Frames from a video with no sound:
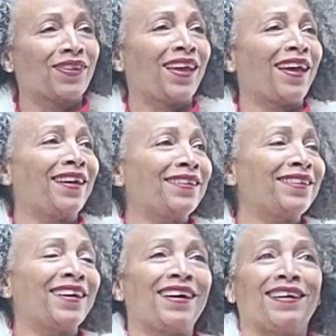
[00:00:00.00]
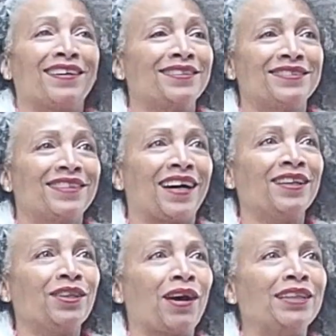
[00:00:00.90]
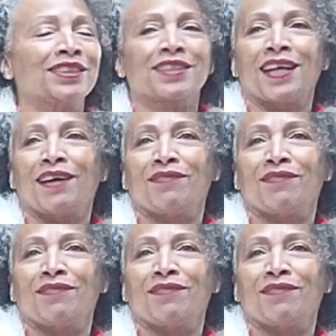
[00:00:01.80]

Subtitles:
And I don't know, I just